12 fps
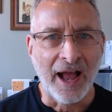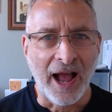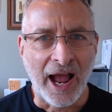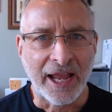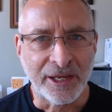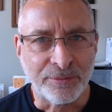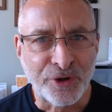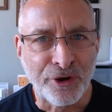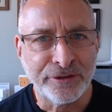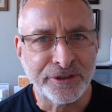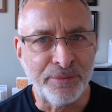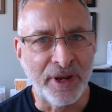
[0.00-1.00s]
I am going
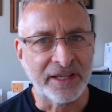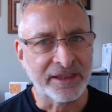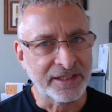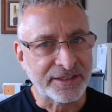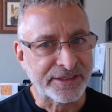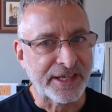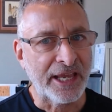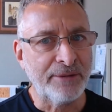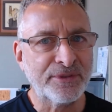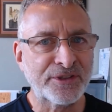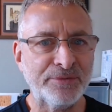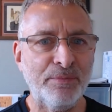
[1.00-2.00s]
to make the same
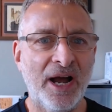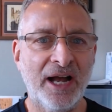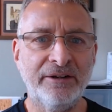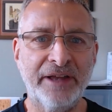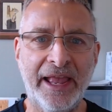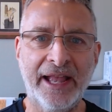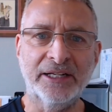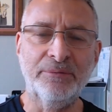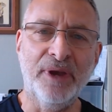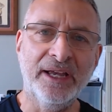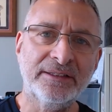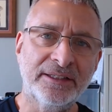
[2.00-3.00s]
small
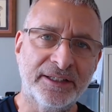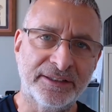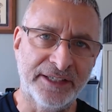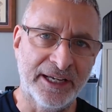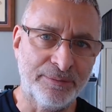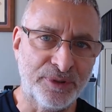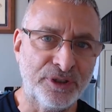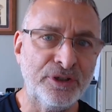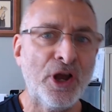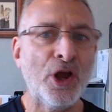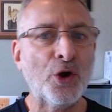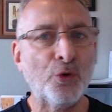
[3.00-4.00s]
animation example
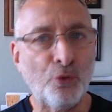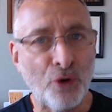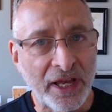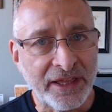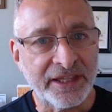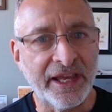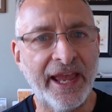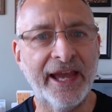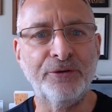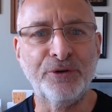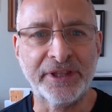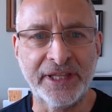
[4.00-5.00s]
with
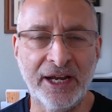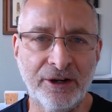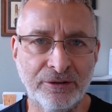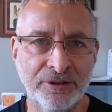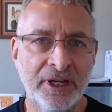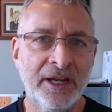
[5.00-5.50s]
and without